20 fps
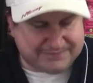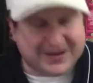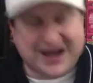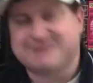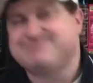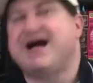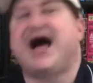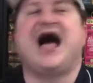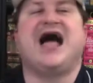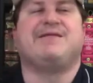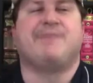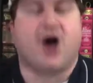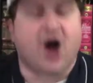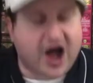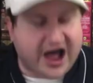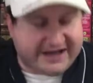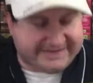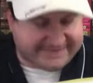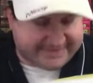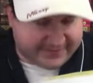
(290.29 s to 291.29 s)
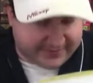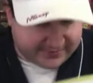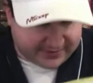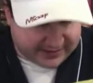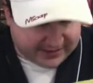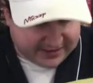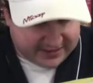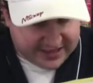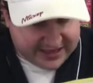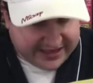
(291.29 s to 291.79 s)
"but I'm off."
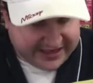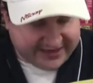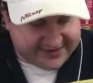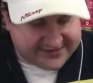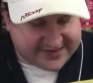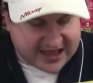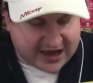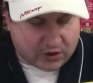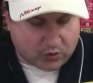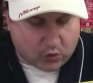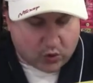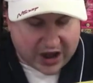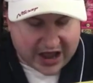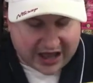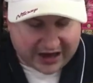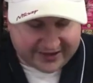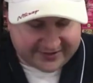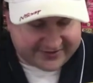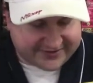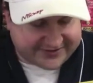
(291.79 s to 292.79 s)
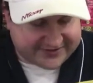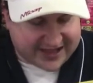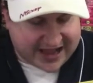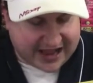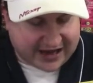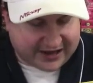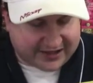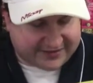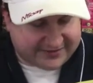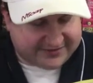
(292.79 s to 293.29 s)
He sat a while in
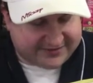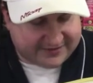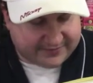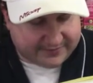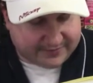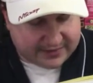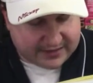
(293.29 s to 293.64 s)
silence.